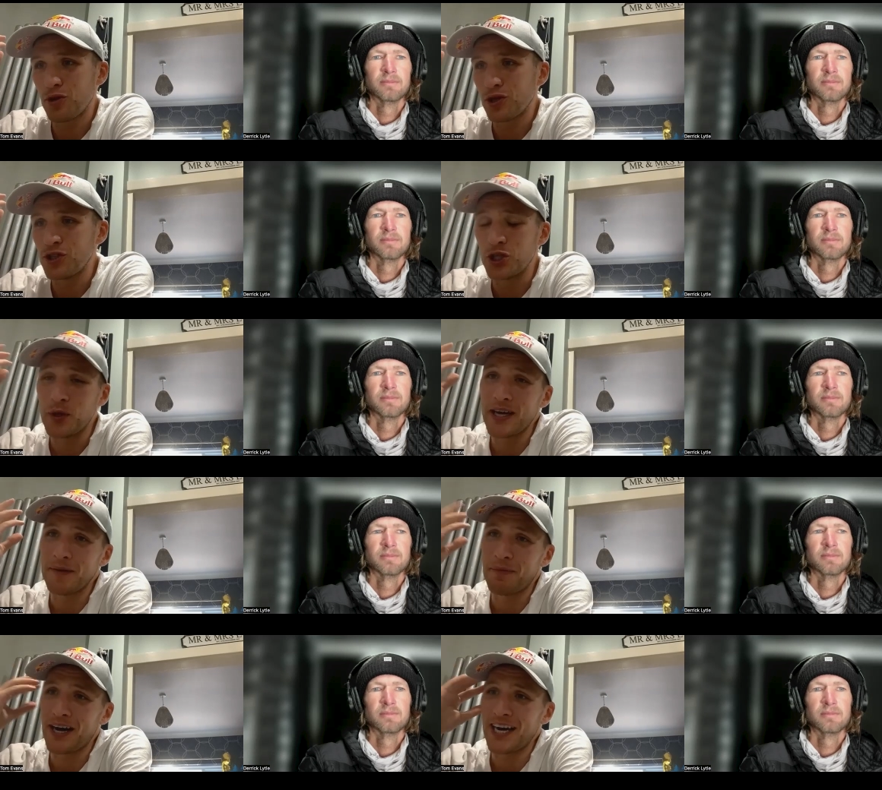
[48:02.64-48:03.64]
Speaker 1: you can do
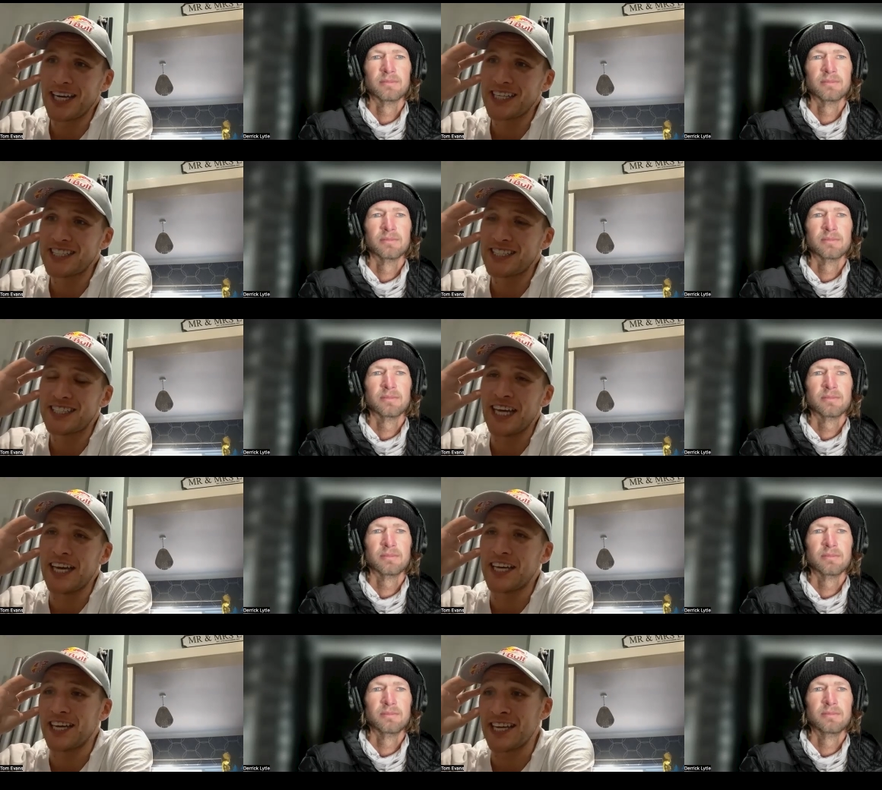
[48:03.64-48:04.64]
it by
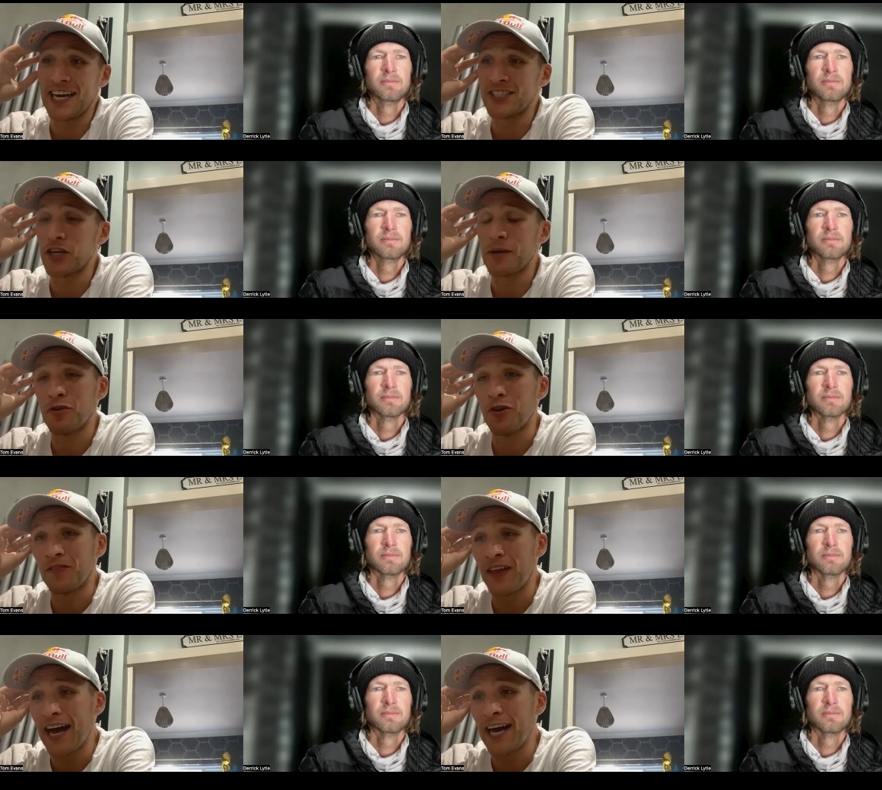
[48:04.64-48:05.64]
taking yeah don't get me
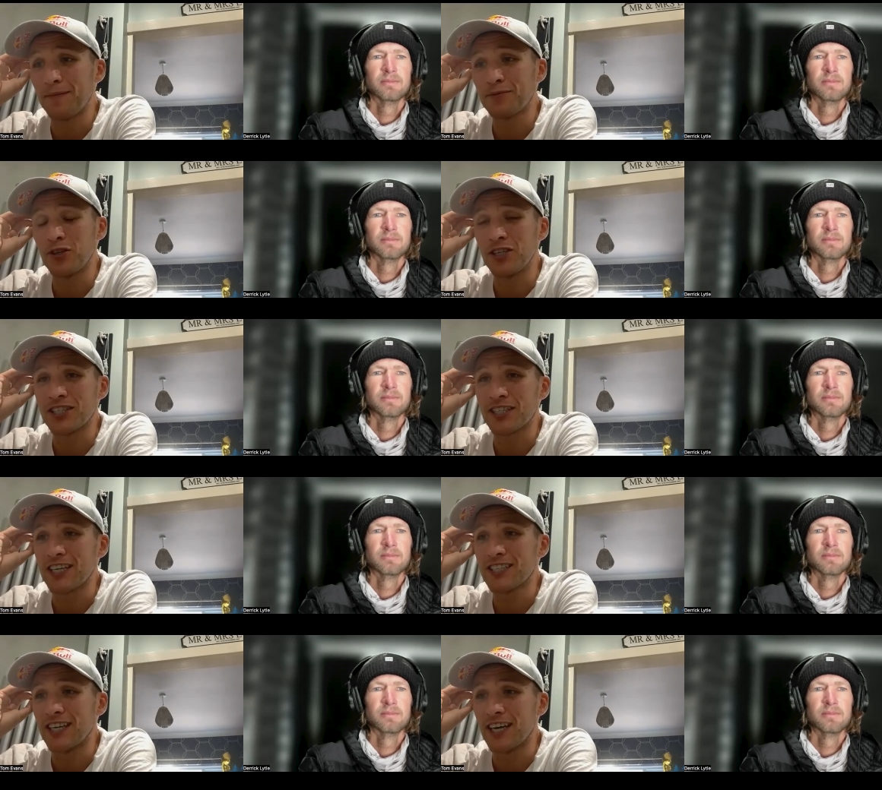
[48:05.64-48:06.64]
wrong they're absolutely
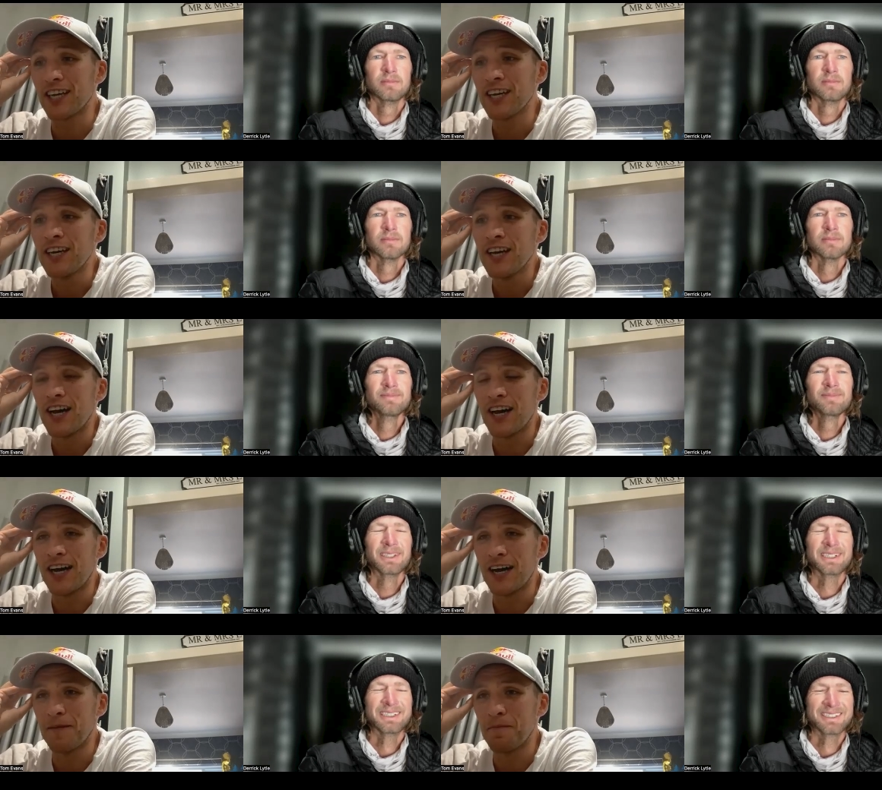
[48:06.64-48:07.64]
disgusting
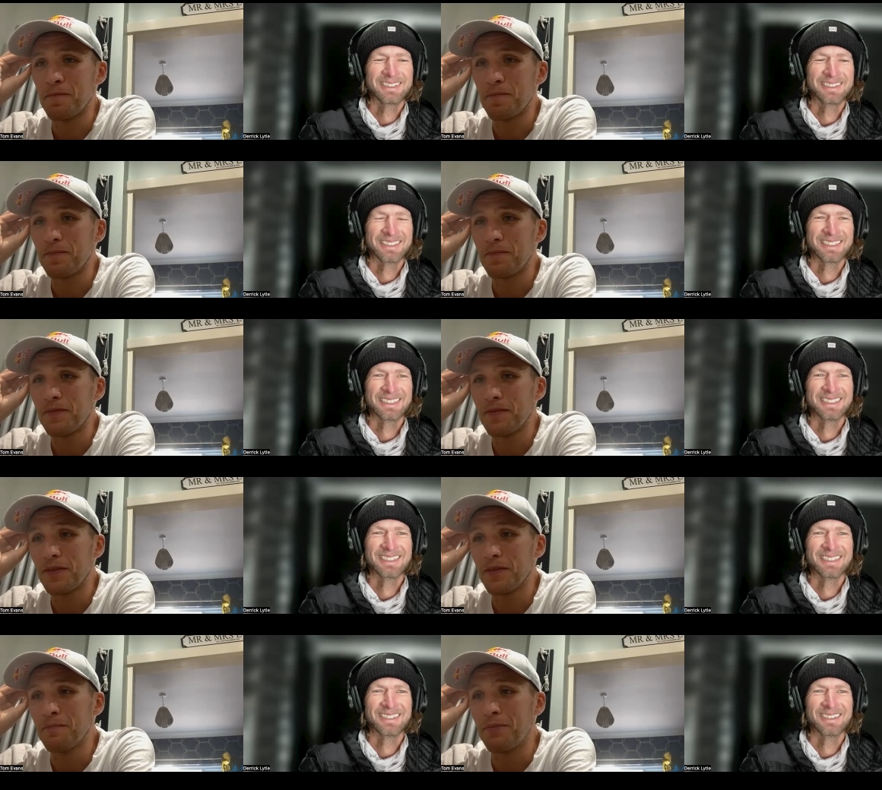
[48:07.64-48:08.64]
um
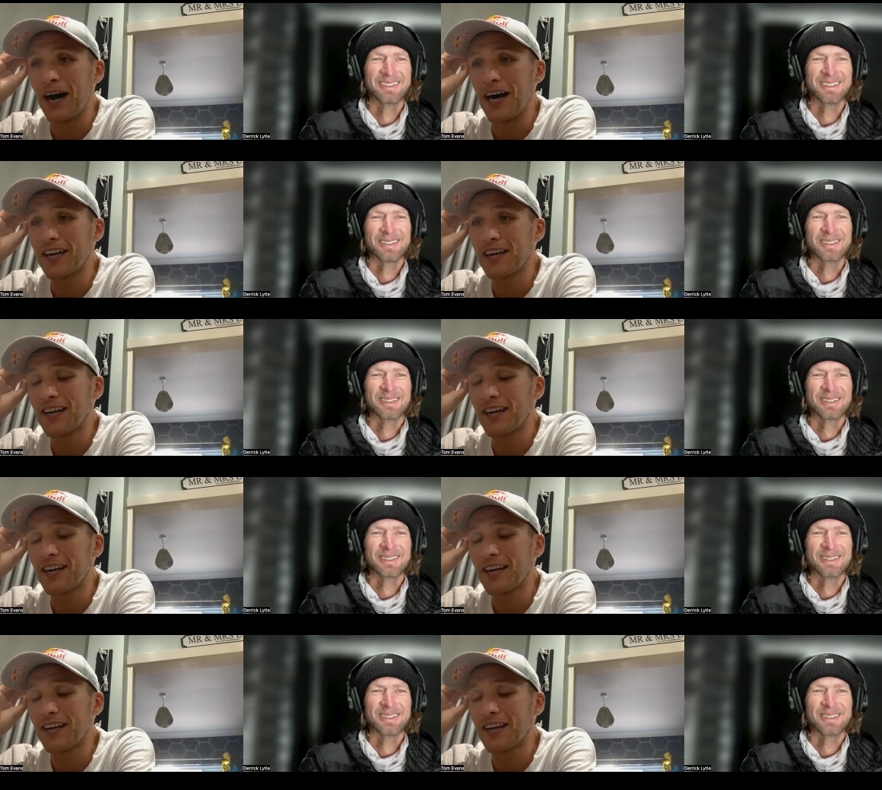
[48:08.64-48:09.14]
but